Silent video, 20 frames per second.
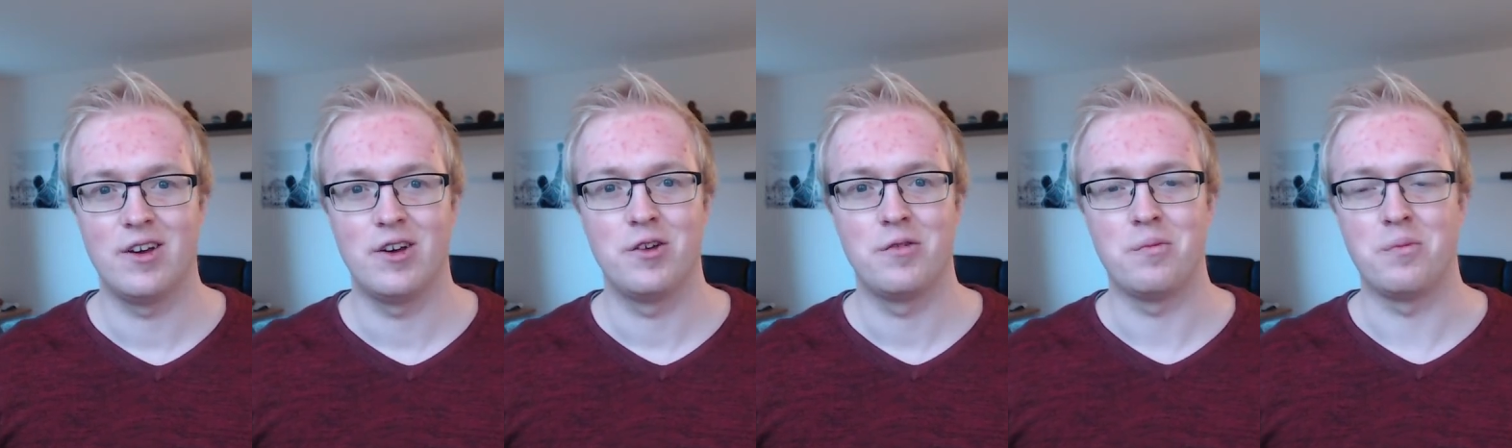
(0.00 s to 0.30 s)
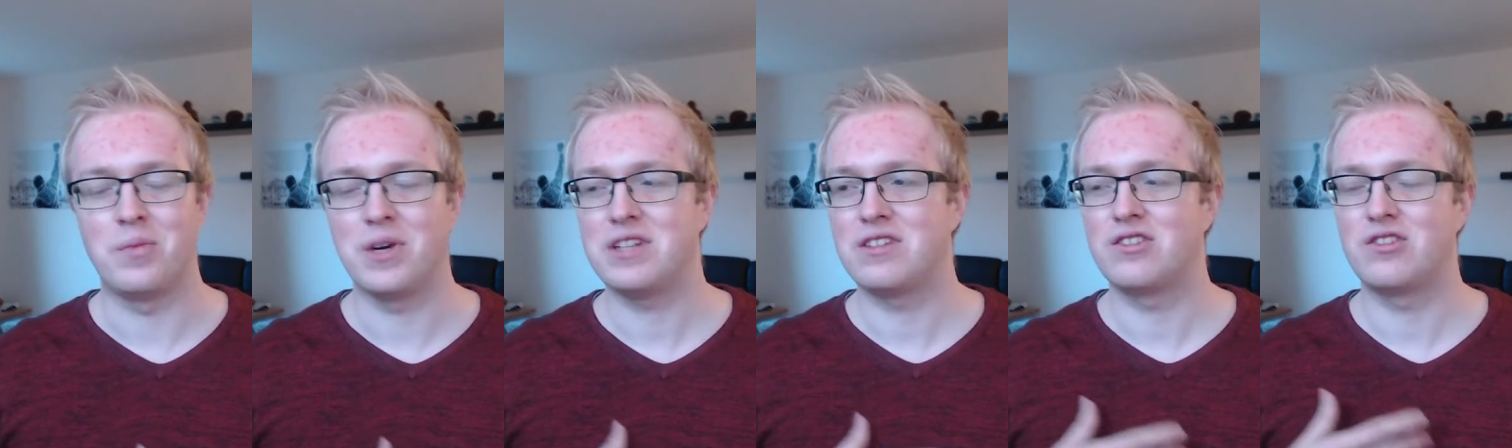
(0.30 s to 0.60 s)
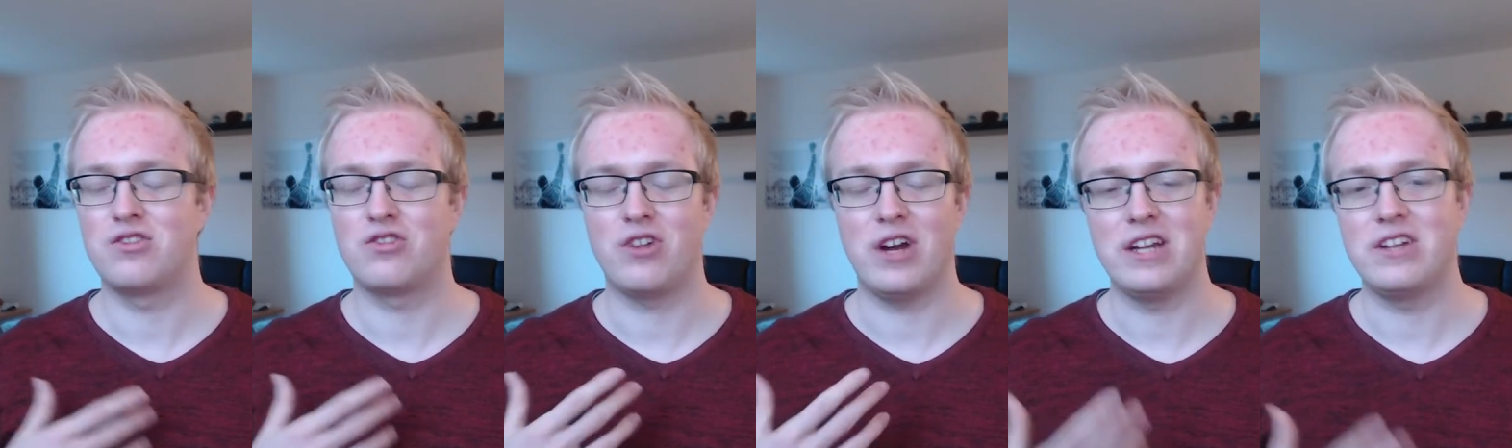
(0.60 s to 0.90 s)
But
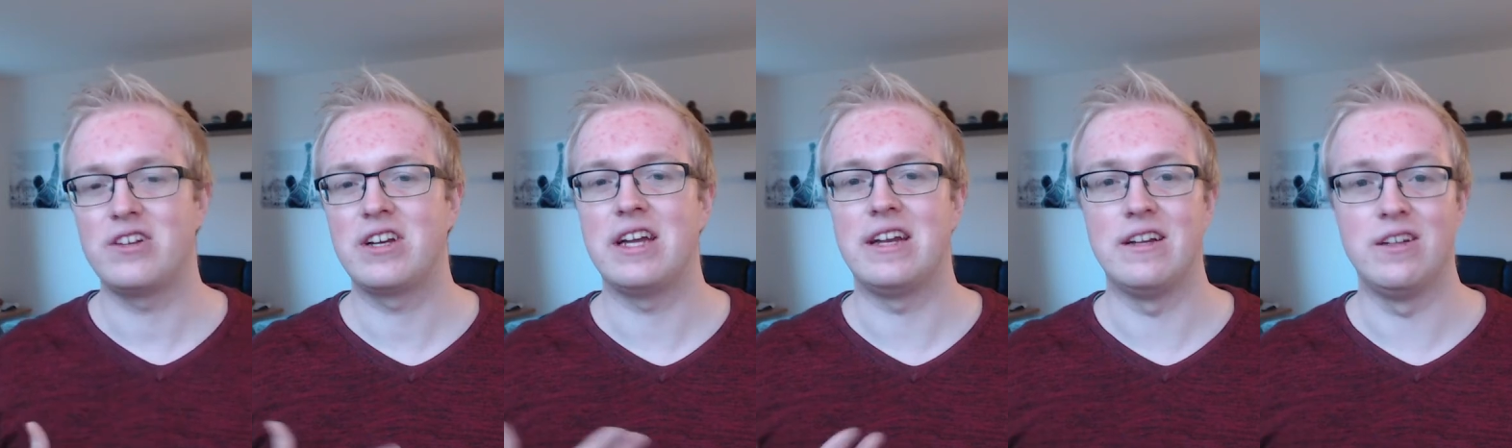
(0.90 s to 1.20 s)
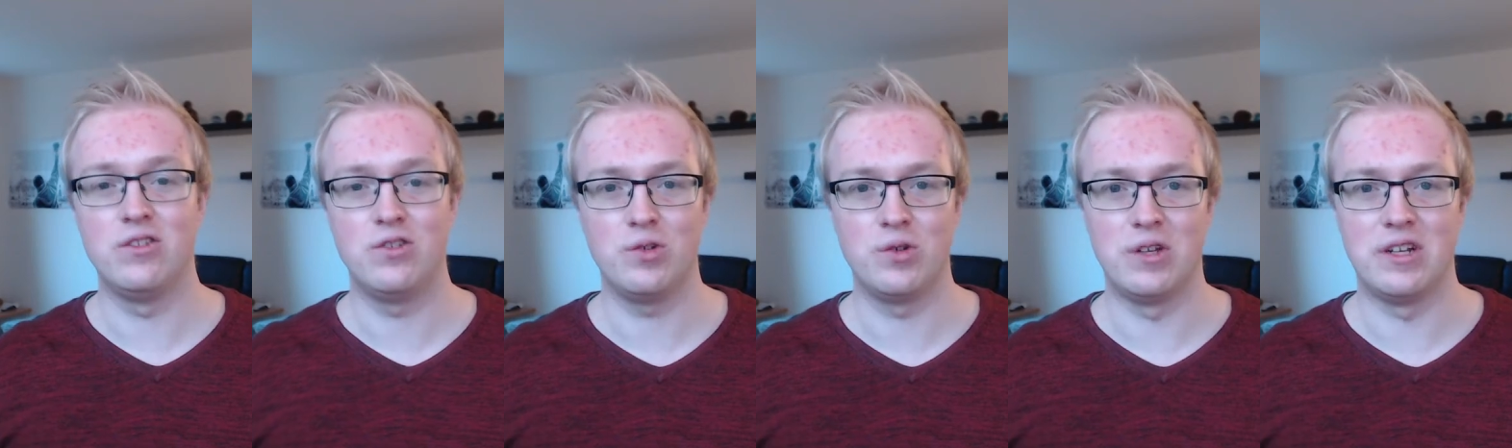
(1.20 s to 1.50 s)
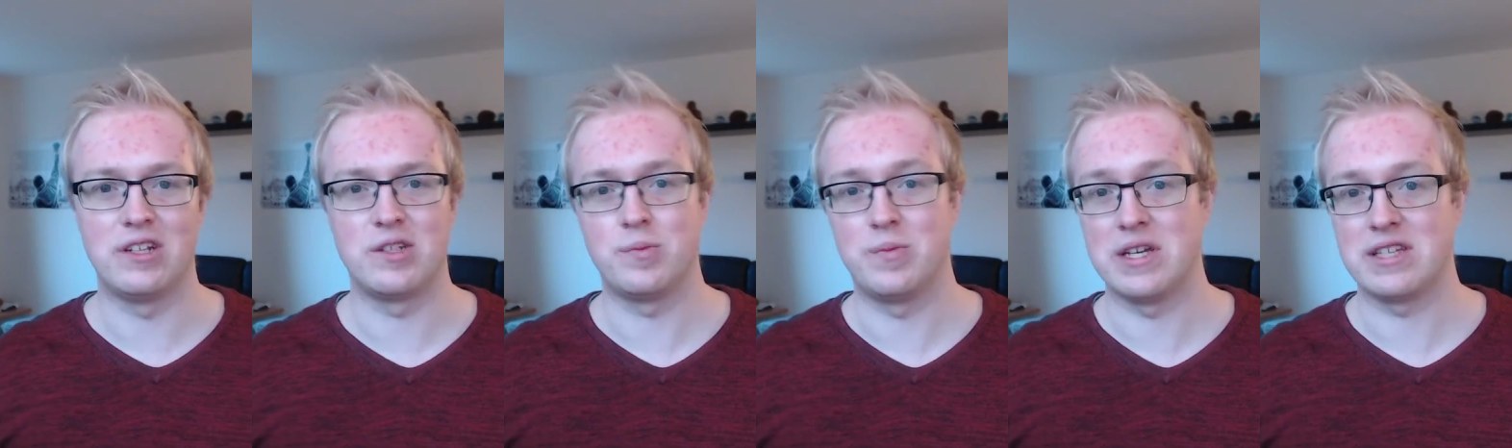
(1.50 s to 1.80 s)
try to get into it
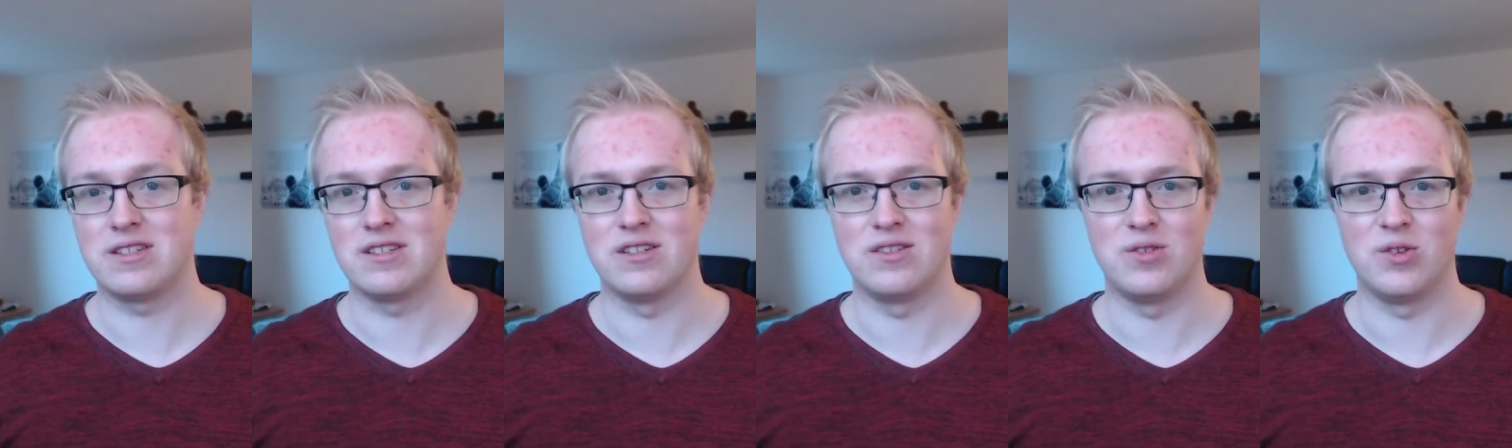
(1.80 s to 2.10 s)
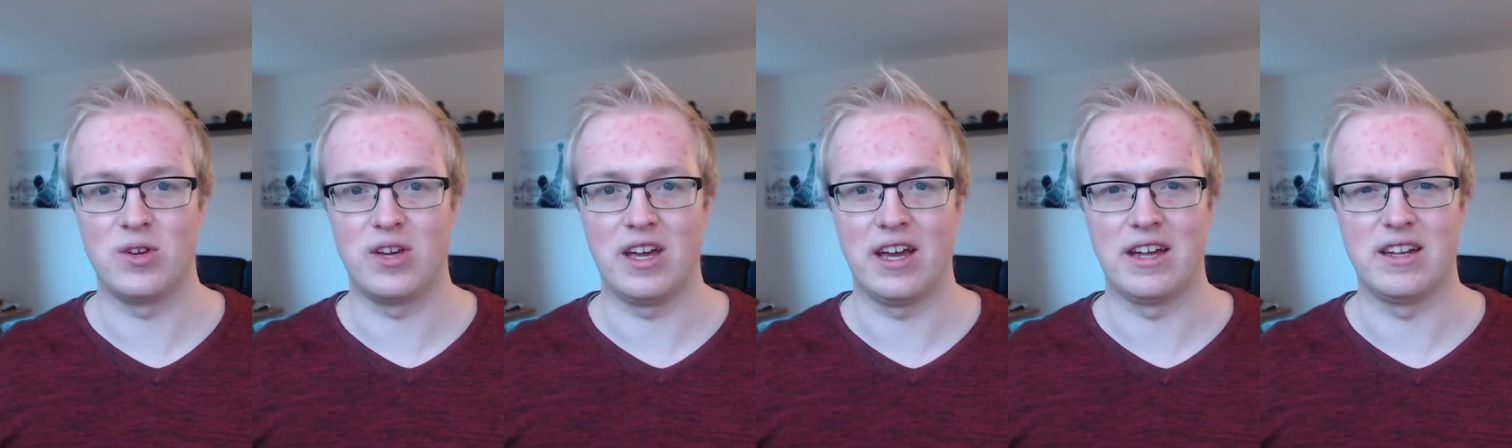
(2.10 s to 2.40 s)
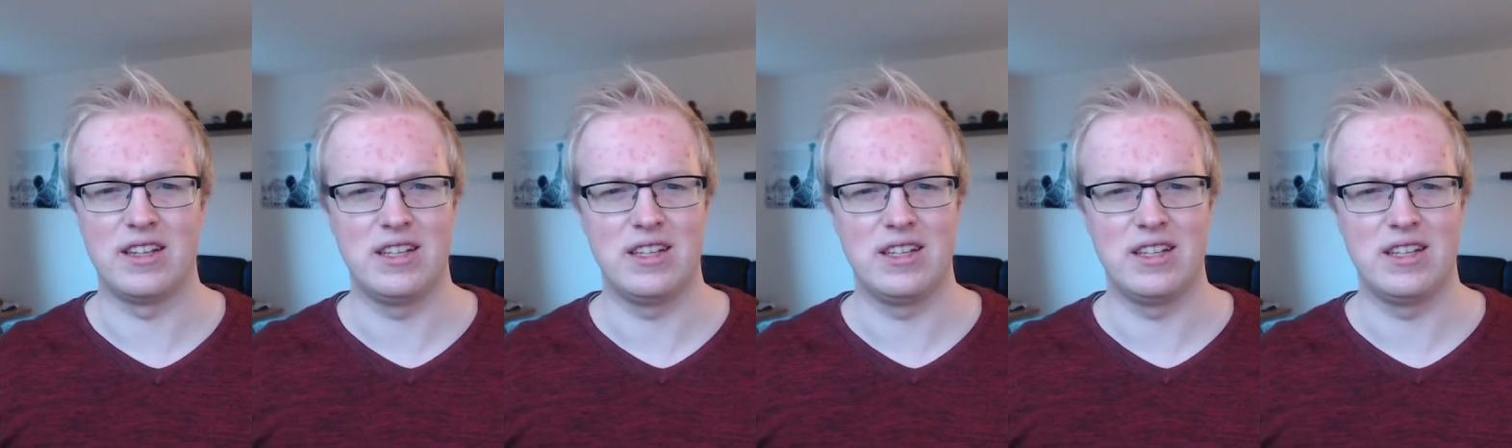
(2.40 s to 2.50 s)
as best as you can.